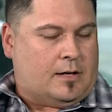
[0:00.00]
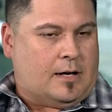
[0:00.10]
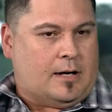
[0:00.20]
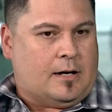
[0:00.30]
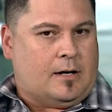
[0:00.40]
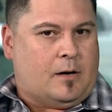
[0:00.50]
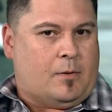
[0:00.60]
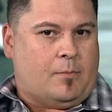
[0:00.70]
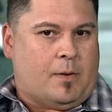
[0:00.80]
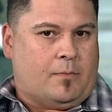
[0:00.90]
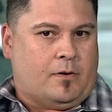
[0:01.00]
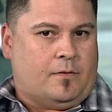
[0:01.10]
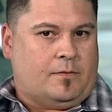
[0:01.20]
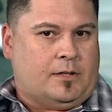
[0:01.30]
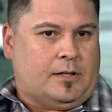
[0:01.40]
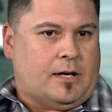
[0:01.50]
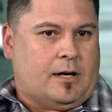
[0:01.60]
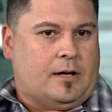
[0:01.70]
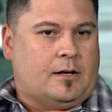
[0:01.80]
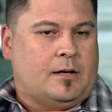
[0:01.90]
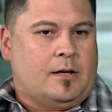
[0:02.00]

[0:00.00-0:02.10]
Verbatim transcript: I'm a member of the uh,